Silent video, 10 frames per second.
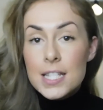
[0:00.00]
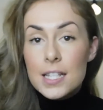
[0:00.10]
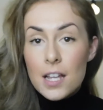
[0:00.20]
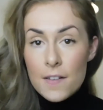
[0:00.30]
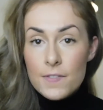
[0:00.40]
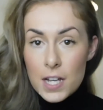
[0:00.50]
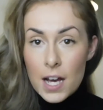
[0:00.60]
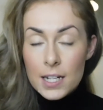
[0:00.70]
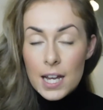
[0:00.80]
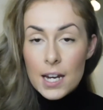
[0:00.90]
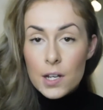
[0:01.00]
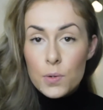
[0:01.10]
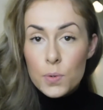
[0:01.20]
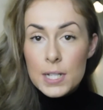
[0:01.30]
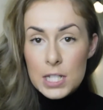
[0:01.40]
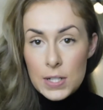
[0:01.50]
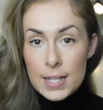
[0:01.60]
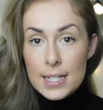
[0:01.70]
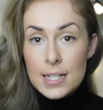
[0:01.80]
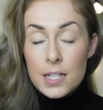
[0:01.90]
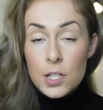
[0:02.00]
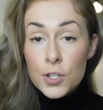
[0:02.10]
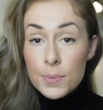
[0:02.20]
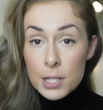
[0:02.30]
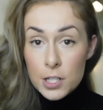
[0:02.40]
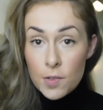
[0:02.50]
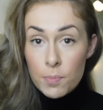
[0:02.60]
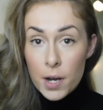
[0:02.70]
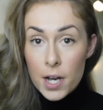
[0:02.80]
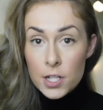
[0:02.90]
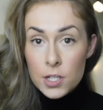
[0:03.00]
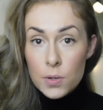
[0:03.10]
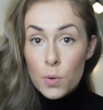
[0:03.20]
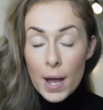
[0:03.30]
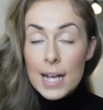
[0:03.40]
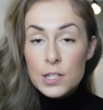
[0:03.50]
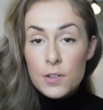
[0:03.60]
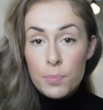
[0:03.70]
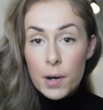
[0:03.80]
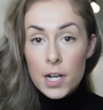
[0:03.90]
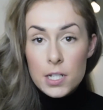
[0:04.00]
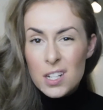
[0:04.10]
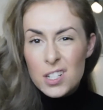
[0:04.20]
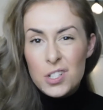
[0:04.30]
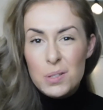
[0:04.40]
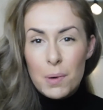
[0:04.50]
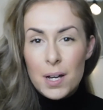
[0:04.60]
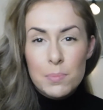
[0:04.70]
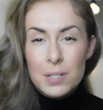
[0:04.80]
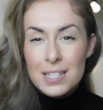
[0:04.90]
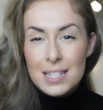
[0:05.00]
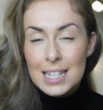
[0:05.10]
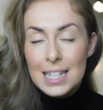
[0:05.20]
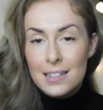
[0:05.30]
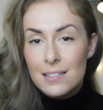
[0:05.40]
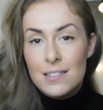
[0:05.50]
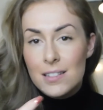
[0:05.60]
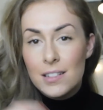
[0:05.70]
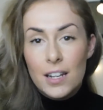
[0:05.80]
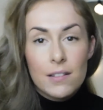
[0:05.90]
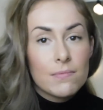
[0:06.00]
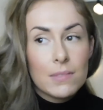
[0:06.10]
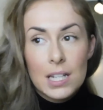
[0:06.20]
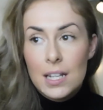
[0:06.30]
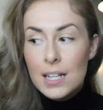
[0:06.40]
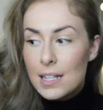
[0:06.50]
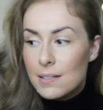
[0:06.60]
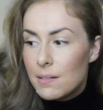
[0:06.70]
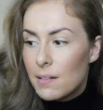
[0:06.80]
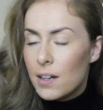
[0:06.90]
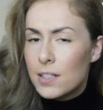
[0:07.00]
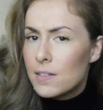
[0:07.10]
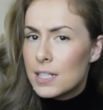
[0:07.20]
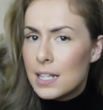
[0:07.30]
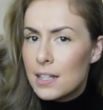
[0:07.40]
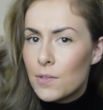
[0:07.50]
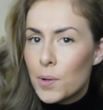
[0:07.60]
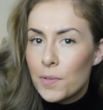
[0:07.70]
thing that I've done, and I always do this, is I use my toothbrush or a toothbrush. I just use mine because it's clean and, you know, I don't see anything wrong